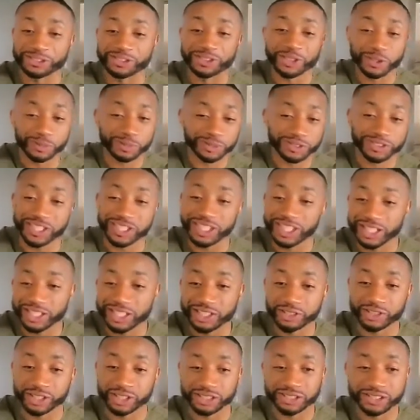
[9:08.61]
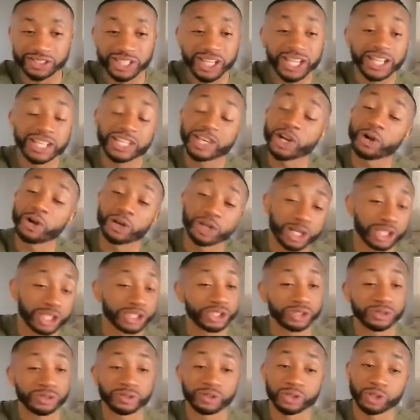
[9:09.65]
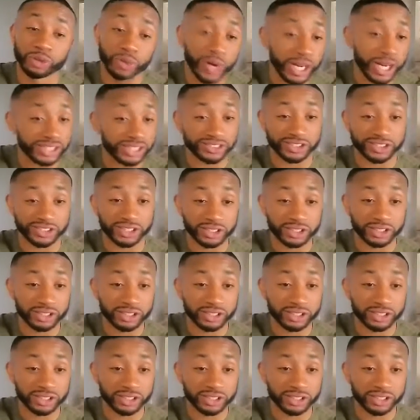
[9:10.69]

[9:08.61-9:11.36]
0% interest, they're gonna look at you crazy,